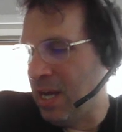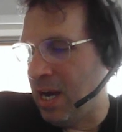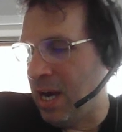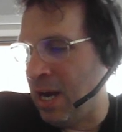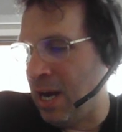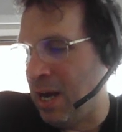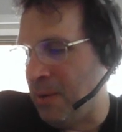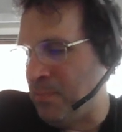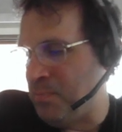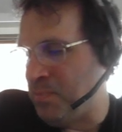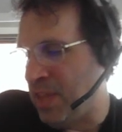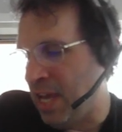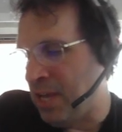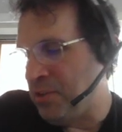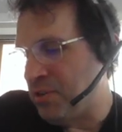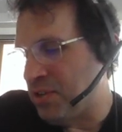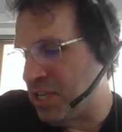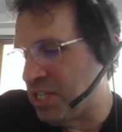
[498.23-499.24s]

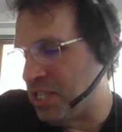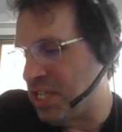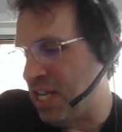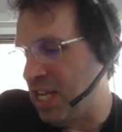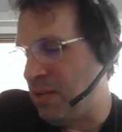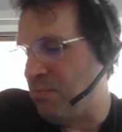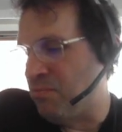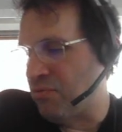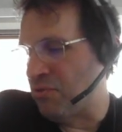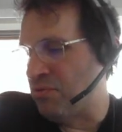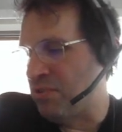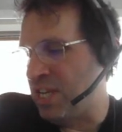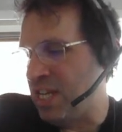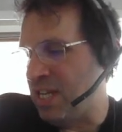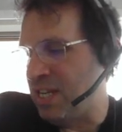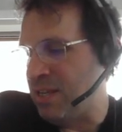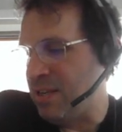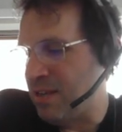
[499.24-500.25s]
and you could see
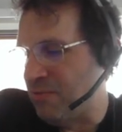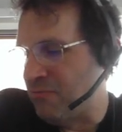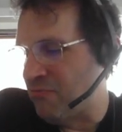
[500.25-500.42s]
Bruni,